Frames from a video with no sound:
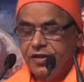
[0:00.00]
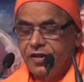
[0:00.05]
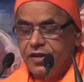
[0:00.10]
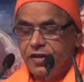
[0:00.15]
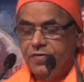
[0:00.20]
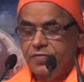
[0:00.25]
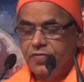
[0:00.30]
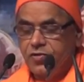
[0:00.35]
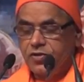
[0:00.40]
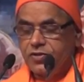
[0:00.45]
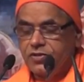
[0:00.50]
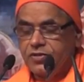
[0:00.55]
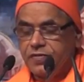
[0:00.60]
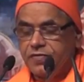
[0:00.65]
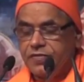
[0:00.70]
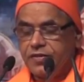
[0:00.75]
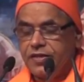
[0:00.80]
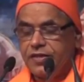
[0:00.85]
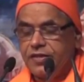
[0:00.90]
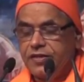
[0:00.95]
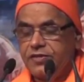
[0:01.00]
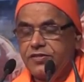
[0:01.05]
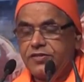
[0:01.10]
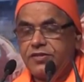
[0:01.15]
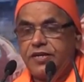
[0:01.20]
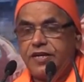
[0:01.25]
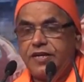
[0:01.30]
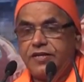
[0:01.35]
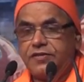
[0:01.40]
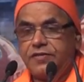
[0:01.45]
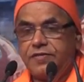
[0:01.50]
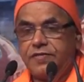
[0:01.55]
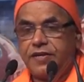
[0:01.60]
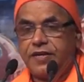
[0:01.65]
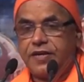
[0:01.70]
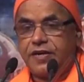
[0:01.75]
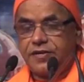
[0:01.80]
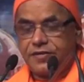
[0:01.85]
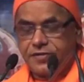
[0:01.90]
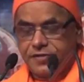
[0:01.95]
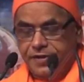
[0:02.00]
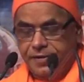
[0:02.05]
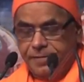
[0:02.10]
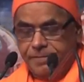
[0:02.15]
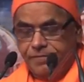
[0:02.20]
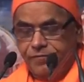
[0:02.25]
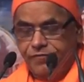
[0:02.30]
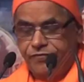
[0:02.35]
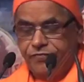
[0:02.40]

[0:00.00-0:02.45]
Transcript: in most of the states of the country.